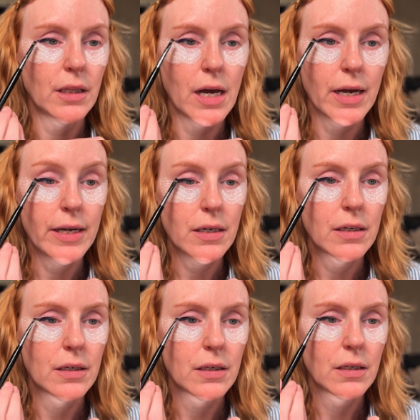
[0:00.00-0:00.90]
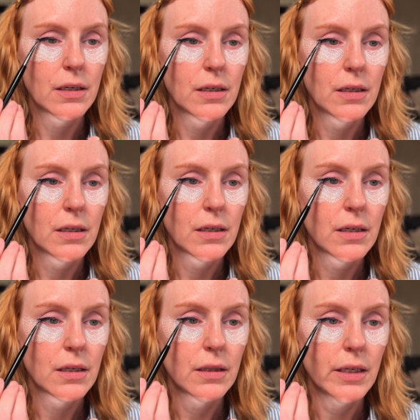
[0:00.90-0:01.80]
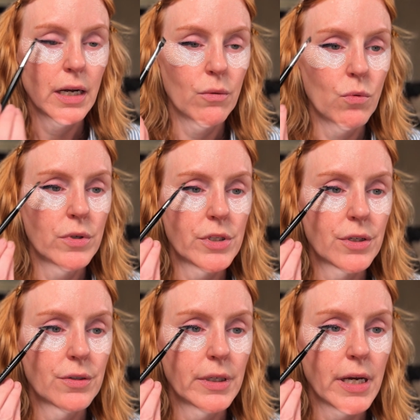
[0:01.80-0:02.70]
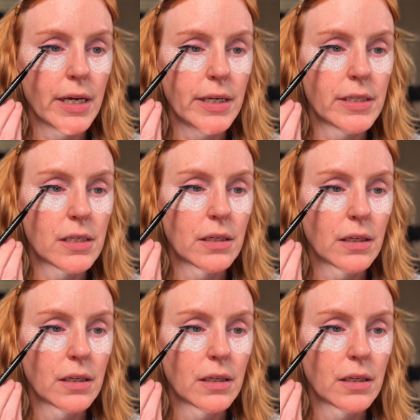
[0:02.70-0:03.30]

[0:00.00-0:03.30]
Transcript: line that I want to create